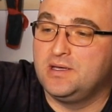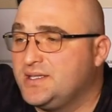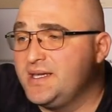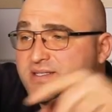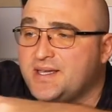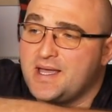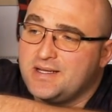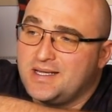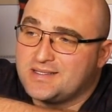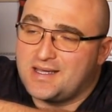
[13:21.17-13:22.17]
The
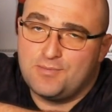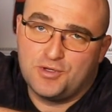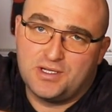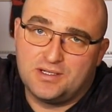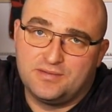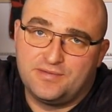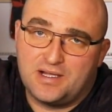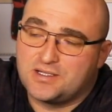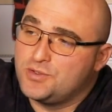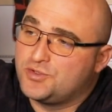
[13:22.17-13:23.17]
ezCAN does come with a little
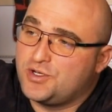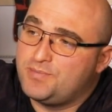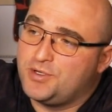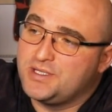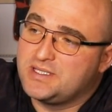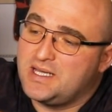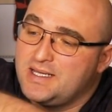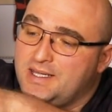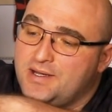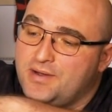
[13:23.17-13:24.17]
Velcro strip on the
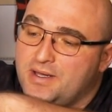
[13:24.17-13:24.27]
side here,